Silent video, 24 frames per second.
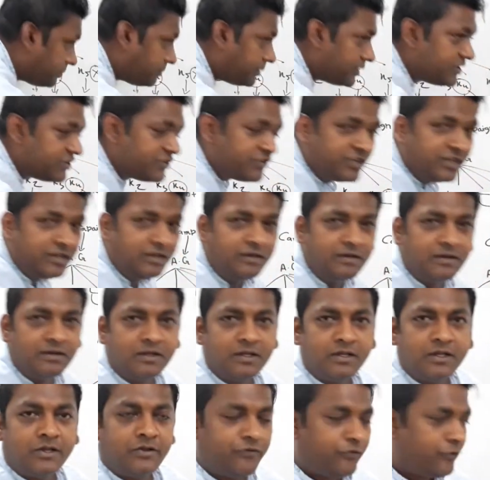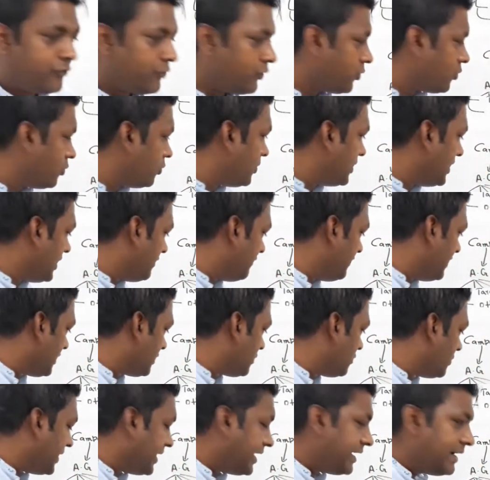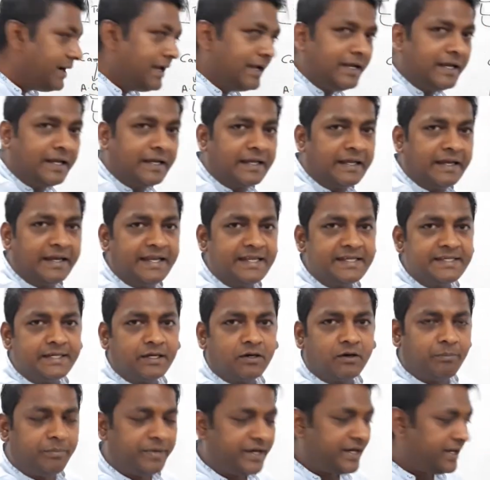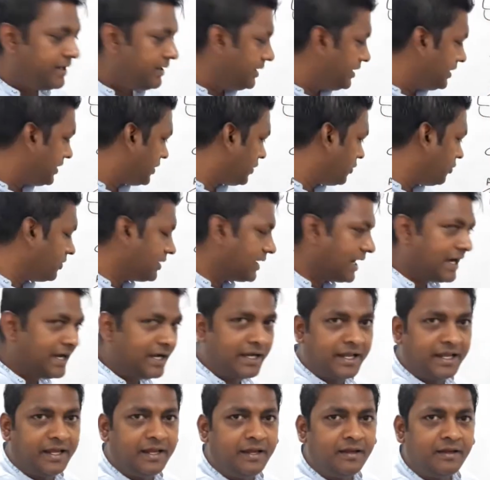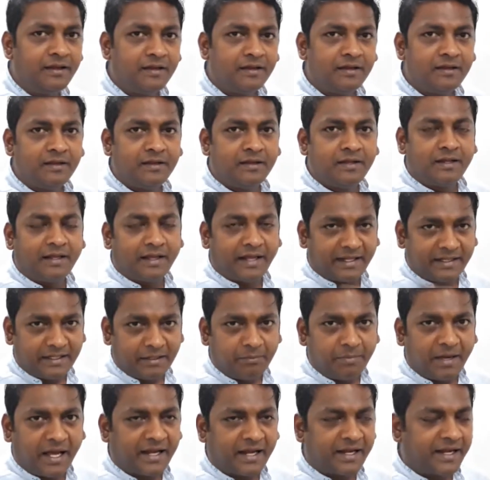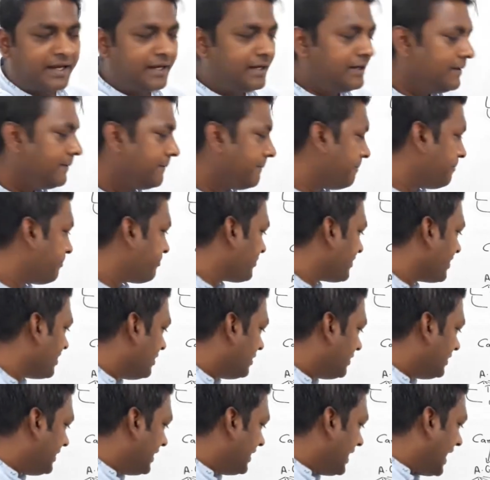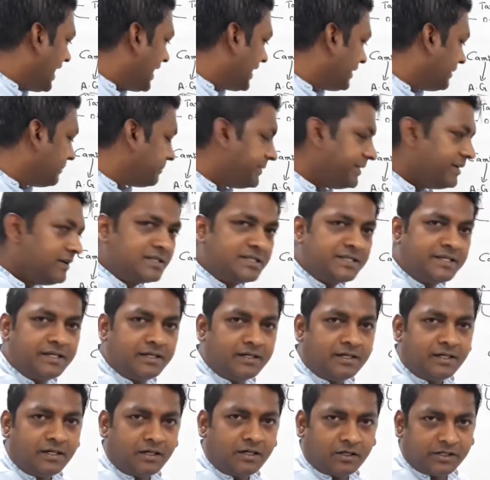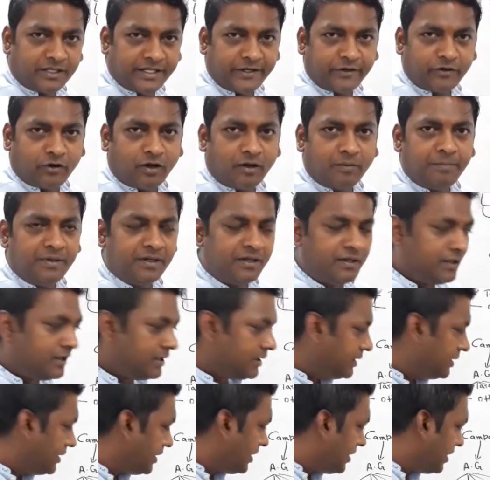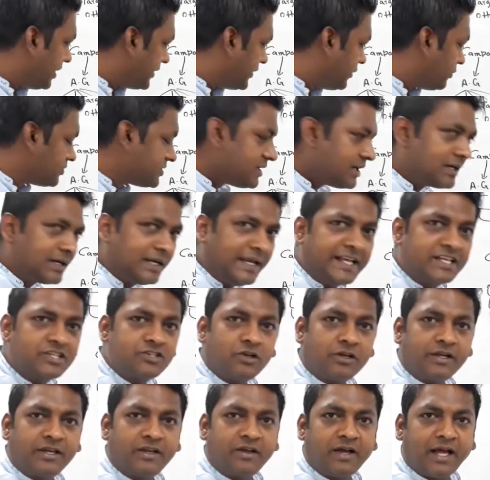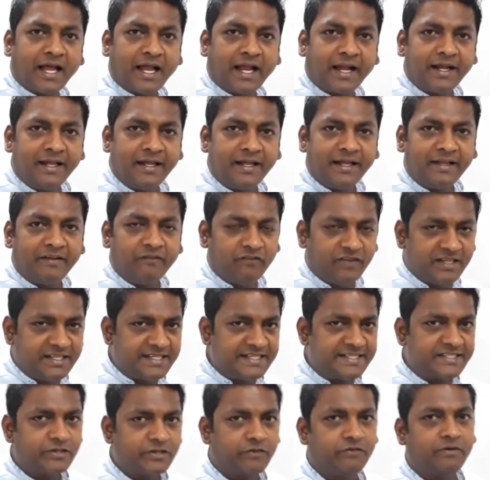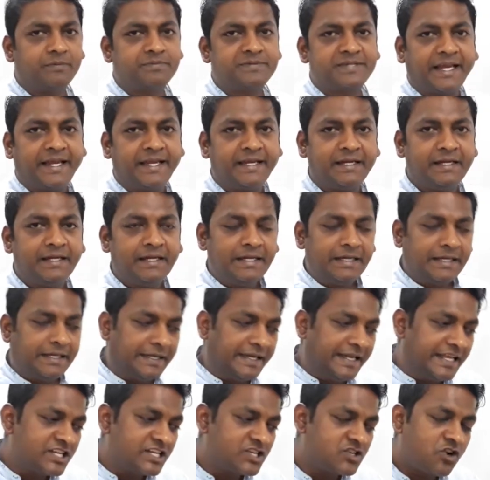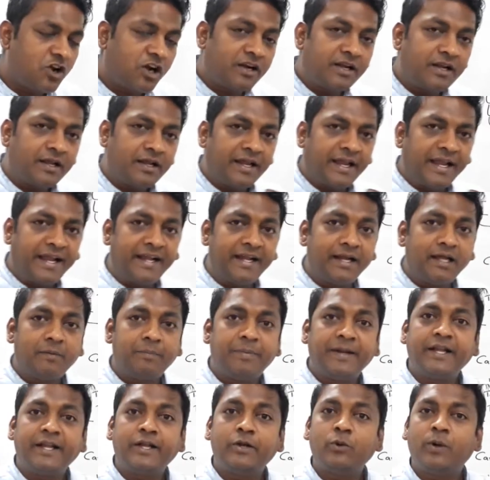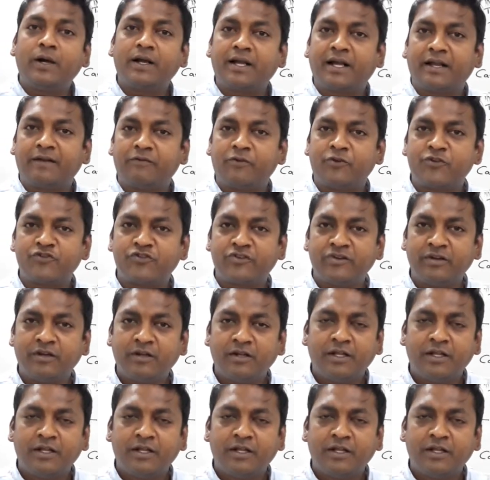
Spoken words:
position. So Google will go ahead and increase your bid to 90 at the back end. The ad appears here on the top. A user clicks on your ad, visits a website, does not end up into a conversion.